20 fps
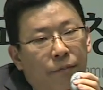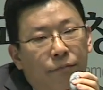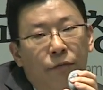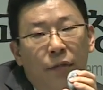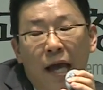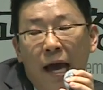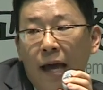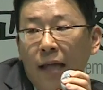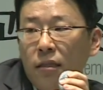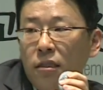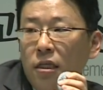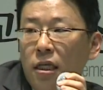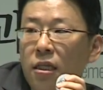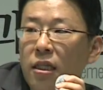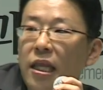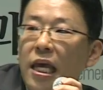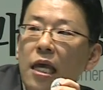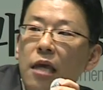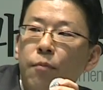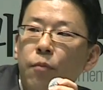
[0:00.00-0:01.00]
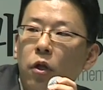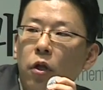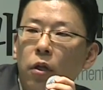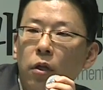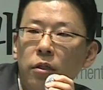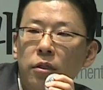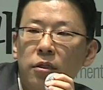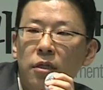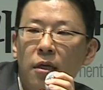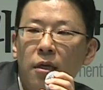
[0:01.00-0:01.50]
that
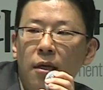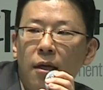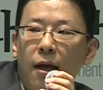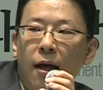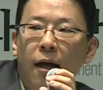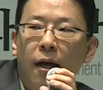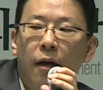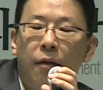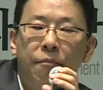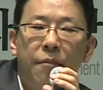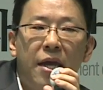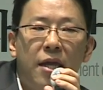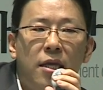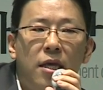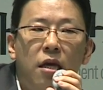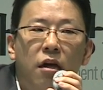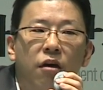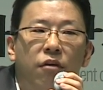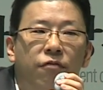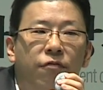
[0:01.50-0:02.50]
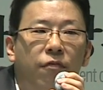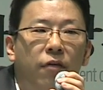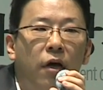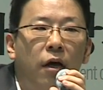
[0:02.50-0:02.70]
enabled many of